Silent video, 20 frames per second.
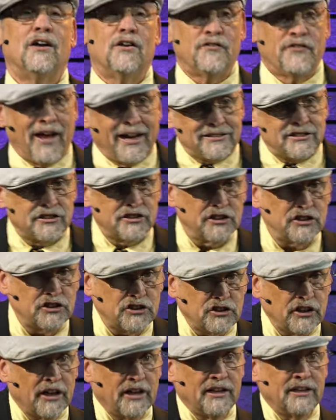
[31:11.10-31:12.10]
That's the
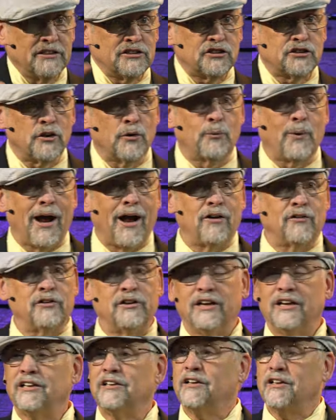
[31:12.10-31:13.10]
city
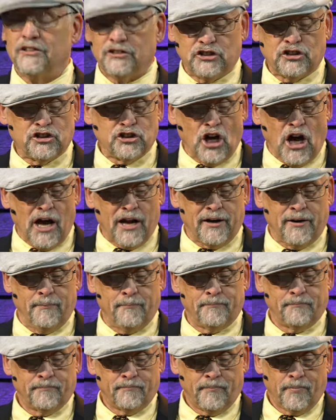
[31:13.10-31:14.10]
surrounding
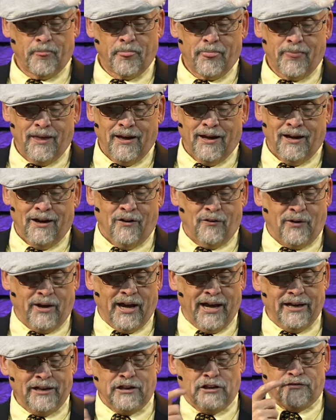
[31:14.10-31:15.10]
Sodom.
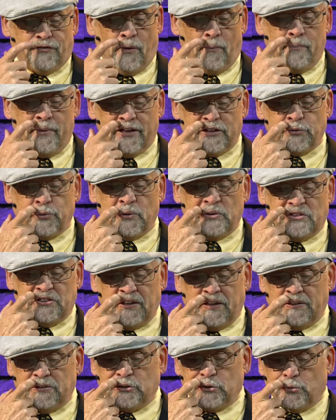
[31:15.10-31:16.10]
Okay, from this we
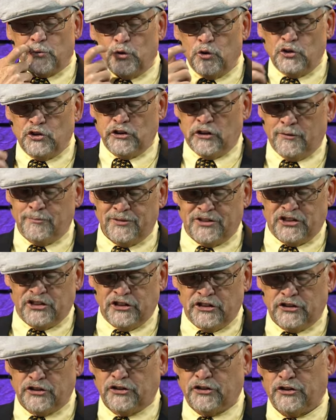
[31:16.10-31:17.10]
see Jerusalem's
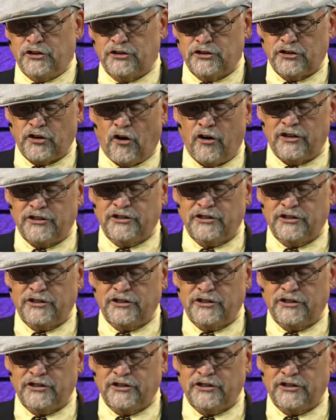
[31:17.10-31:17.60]
sisters are